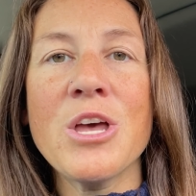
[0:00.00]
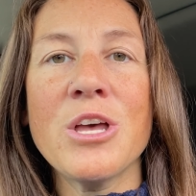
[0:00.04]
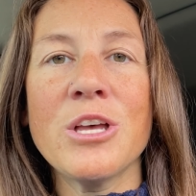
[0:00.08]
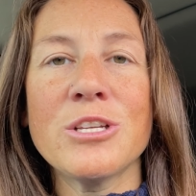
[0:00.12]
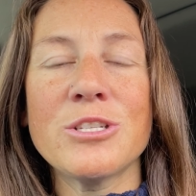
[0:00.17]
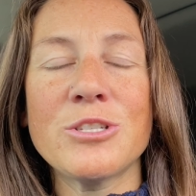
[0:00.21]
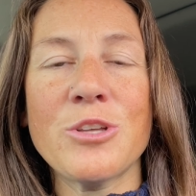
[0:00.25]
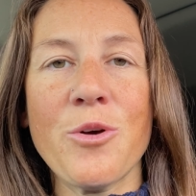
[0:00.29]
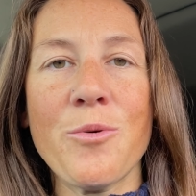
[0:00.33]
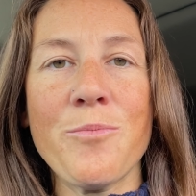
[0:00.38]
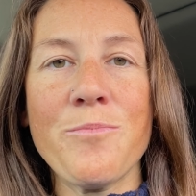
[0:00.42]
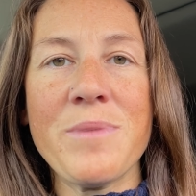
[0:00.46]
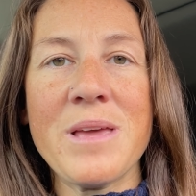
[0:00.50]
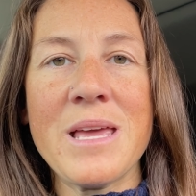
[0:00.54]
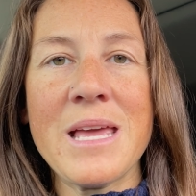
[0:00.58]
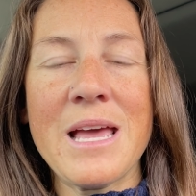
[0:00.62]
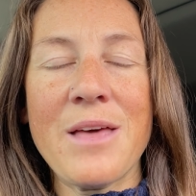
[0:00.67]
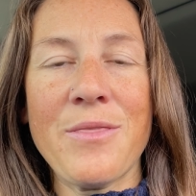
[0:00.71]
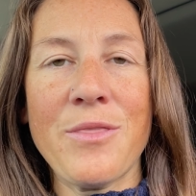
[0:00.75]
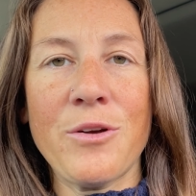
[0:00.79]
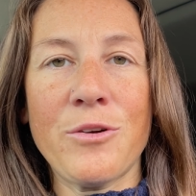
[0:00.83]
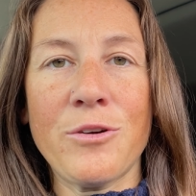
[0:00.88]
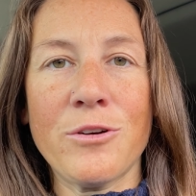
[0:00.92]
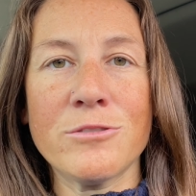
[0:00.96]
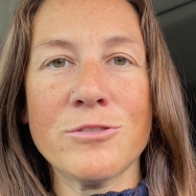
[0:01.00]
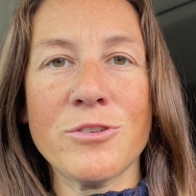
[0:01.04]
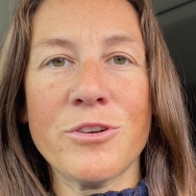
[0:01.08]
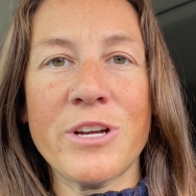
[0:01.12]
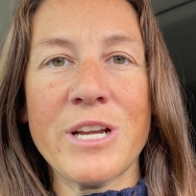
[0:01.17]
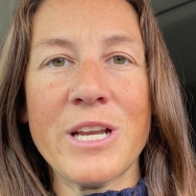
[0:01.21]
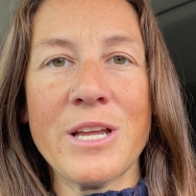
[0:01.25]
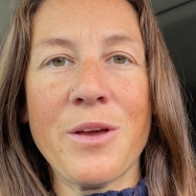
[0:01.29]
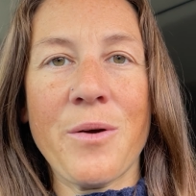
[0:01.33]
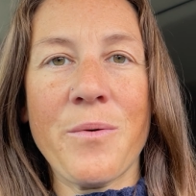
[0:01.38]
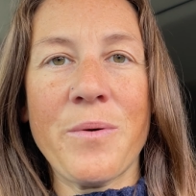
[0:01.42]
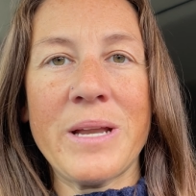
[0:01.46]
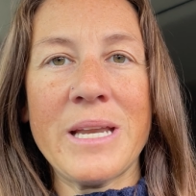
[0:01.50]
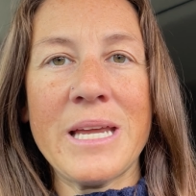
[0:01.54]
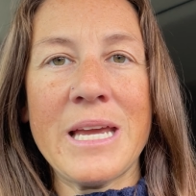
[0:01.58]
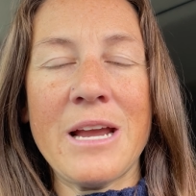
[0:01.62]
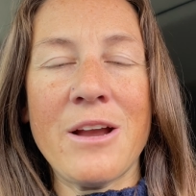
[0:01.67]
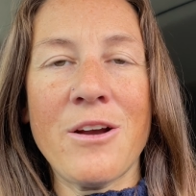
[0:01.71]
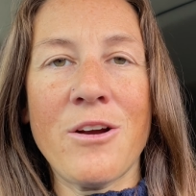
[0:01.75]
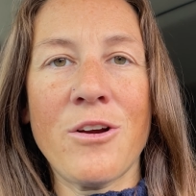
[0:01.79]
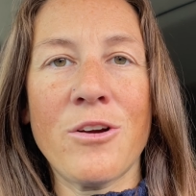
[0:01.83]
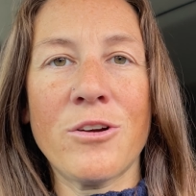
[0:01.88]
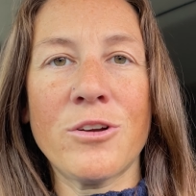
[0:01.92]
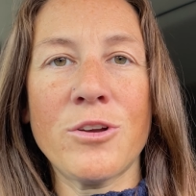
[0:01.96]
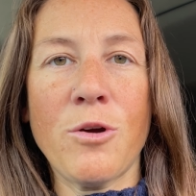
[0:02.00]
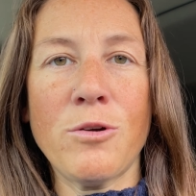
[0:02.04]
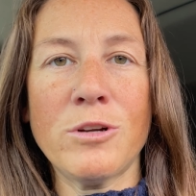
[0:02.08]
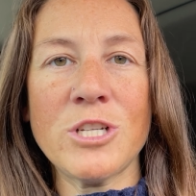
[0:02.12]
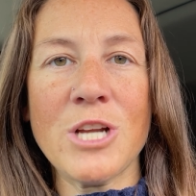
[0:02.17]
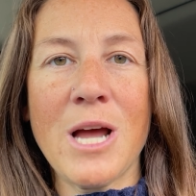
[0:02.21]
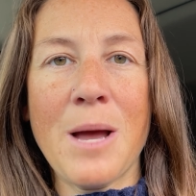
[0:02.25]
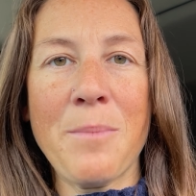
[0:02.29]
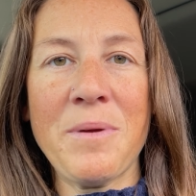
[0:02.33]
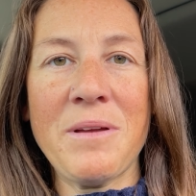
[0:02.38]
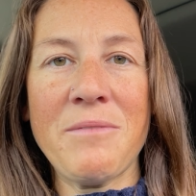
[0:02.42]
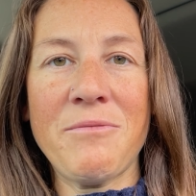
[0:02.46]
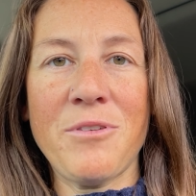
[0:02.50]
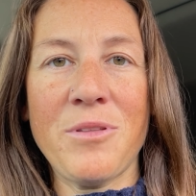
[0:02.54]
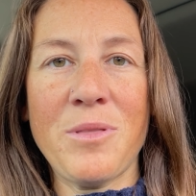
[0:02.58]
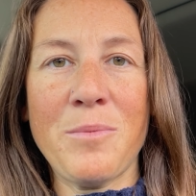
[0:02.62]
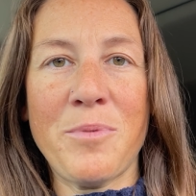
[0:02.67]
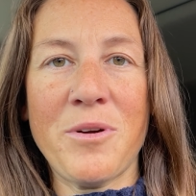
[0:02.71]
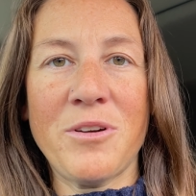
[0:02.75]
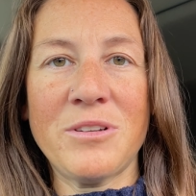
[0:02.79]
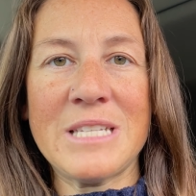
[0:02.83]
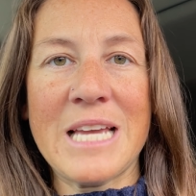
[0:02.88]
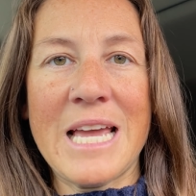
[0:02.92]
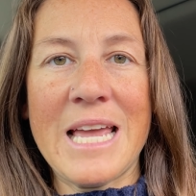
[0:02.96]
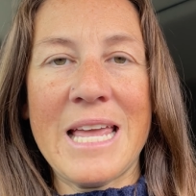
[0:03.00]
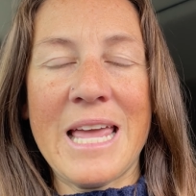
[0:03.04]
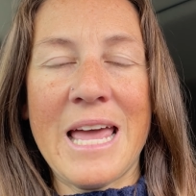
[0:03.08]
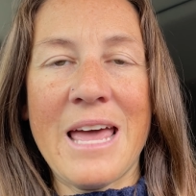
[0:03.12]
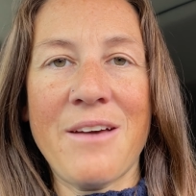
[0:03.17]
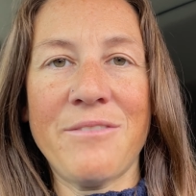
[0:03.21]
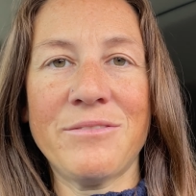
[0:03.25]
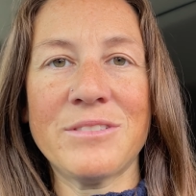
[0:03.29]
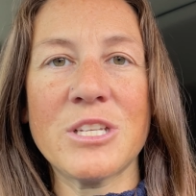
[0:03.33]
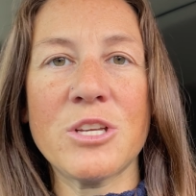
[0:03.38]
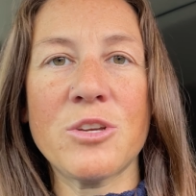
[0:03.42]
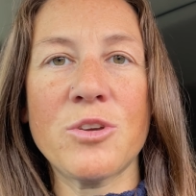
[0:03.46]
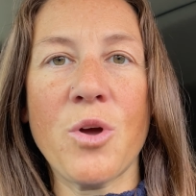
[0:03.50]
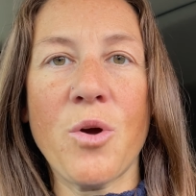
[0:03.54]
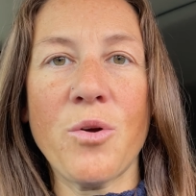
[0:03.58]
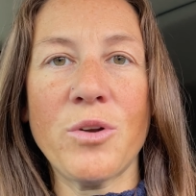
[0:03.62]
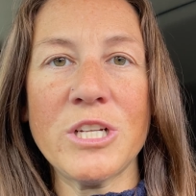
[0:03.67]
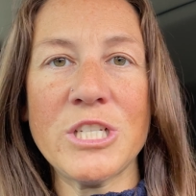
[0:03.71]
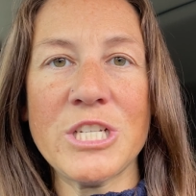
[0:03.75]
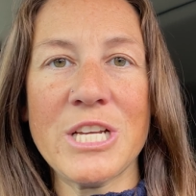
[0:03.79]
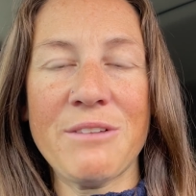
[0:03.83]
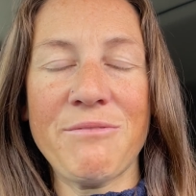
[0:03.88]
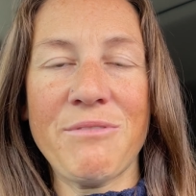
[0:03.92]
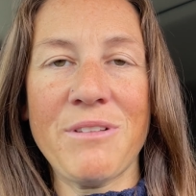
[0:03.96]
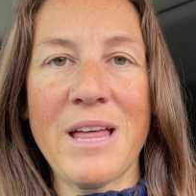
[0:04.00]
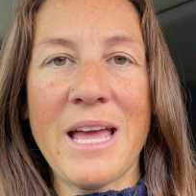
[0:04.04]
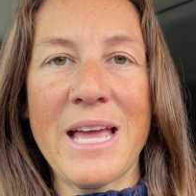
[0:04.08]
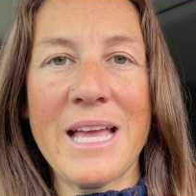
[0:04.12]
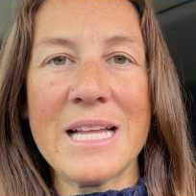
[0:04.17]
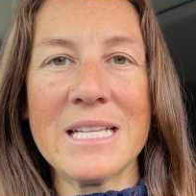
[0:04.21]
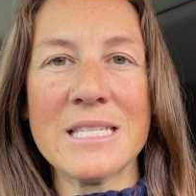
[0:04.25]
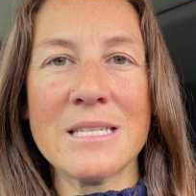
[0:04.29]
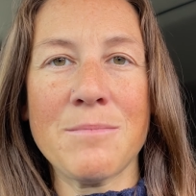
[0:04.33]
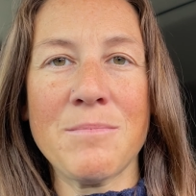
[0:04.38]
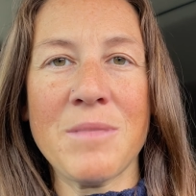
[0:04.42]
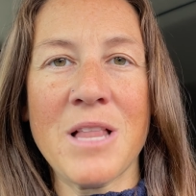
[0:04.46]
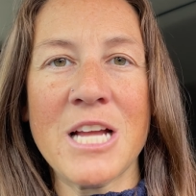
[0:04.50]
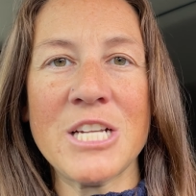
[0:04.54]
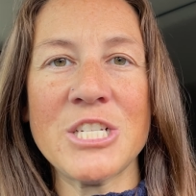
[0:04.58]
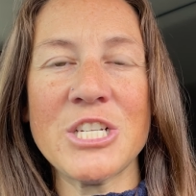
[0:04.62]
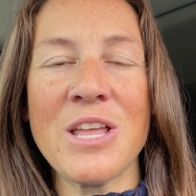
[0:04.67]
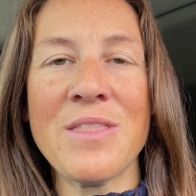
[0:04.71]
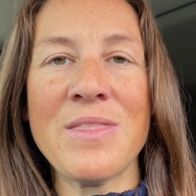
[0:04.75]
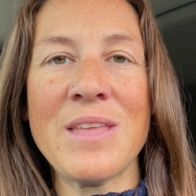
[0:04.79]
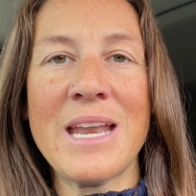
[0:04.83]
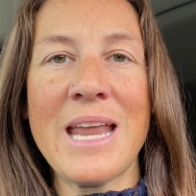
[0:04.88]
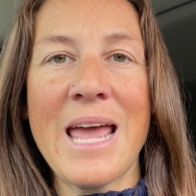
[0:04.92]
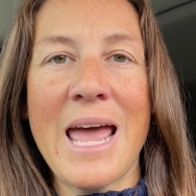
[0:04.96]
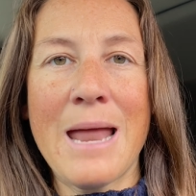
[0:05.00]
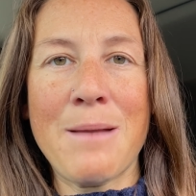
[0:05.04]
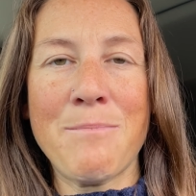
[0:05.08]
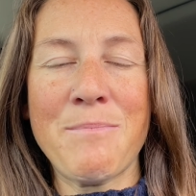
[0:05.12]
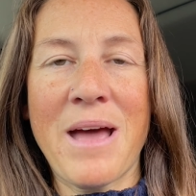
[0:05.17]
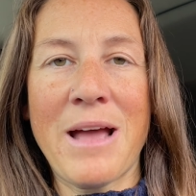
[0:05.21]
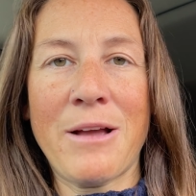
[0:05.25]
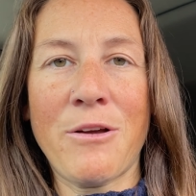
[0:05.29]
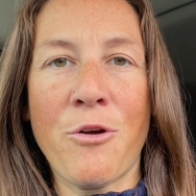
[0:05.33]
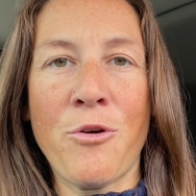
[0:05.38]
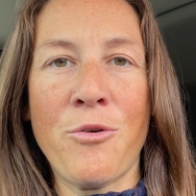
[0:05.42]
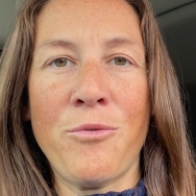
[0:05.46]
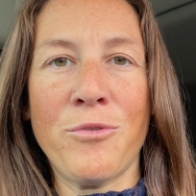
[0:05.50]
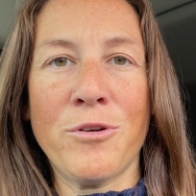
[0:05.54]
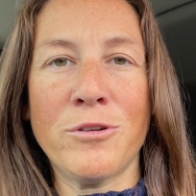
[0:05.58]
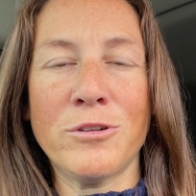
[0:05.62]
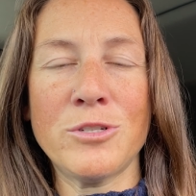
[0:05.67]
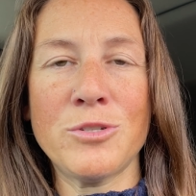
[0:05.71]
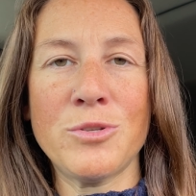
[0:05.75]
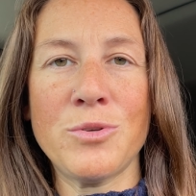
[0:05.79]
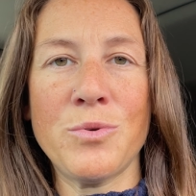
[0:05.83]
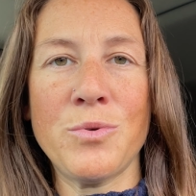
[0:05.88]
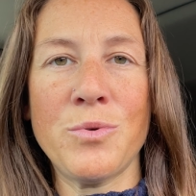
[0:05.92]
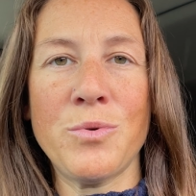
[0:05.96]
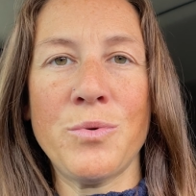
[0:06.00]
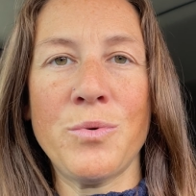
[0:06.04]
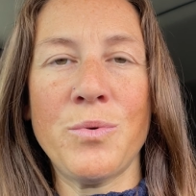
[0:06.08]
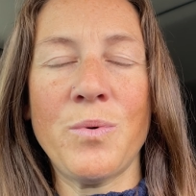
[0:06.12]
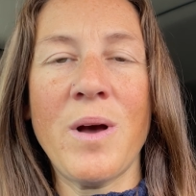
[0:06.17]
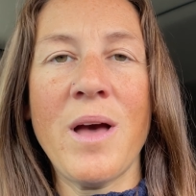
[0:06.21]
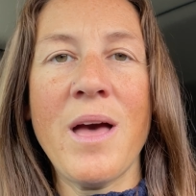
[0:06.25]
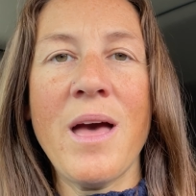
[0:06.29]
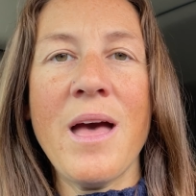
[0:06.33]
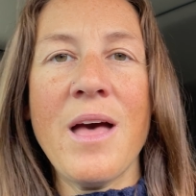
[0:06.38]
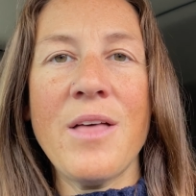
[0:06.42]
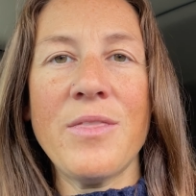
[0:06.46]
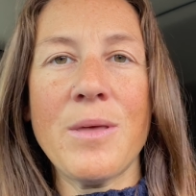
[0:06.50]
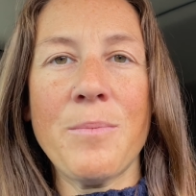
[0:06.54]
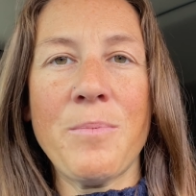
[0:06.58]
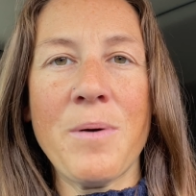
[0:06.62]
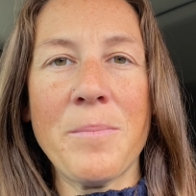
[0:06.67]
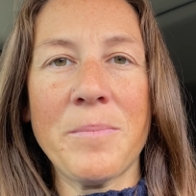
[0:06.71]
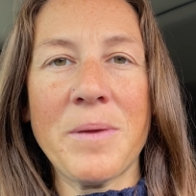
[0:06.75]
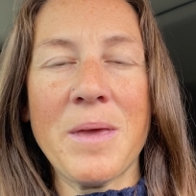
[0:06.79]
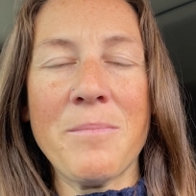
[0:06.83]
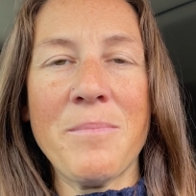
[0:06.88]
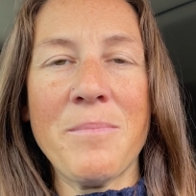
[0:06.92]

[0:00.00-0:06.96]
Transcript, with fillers: so me and the girls are going to go in here, go shopping for the birthday gift, go to Chick-fil-A, get some lunch, and then head back over to the pumpkin